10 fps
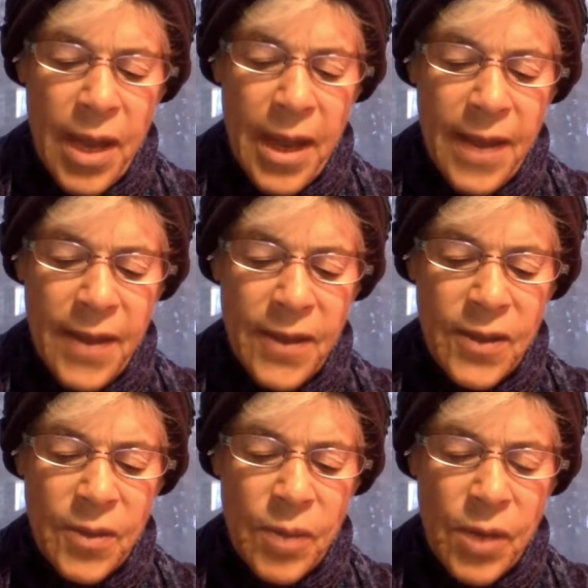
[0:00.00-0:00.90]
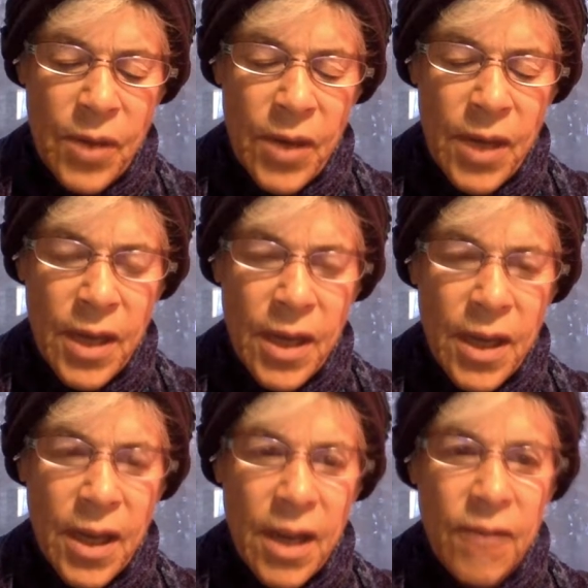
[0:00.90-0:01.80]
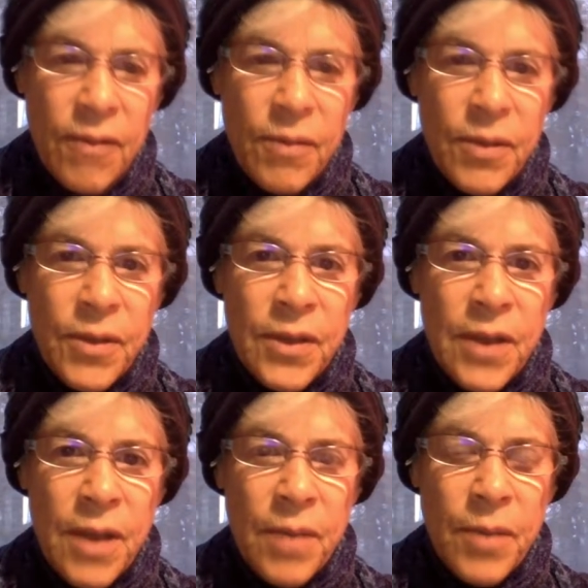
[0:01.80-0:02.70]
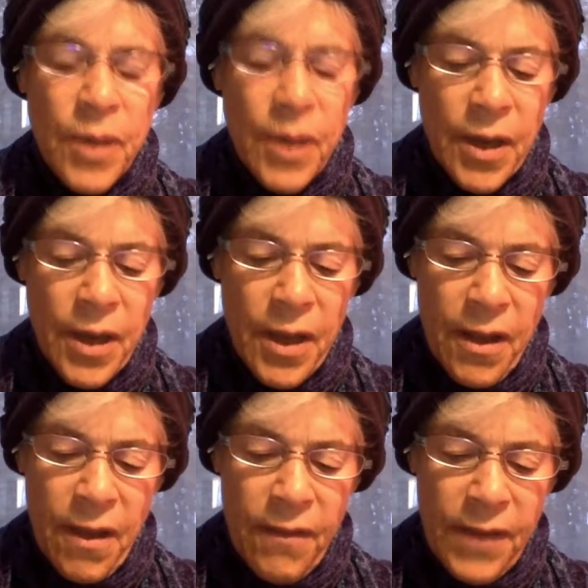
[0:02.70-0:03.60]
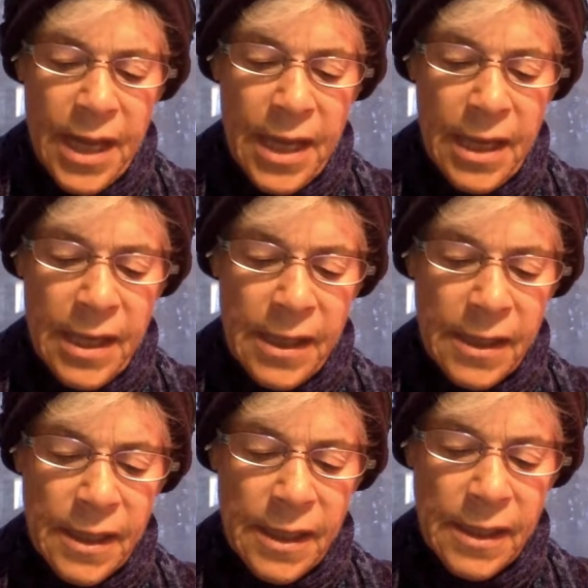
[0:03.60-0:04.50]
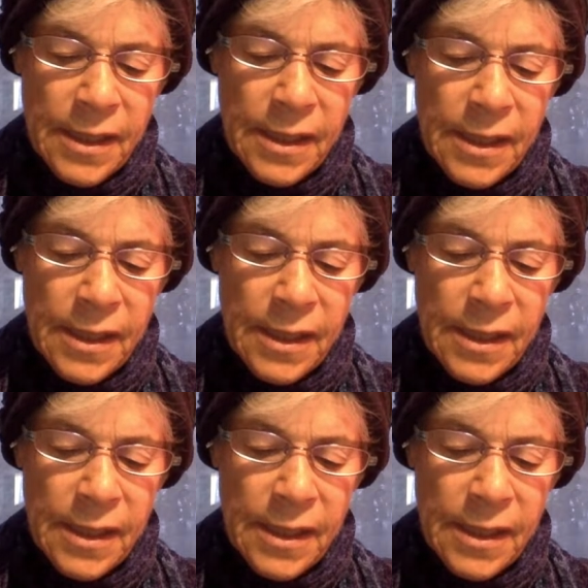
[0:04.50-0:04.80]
and the spirit from the slumber of heedlessness.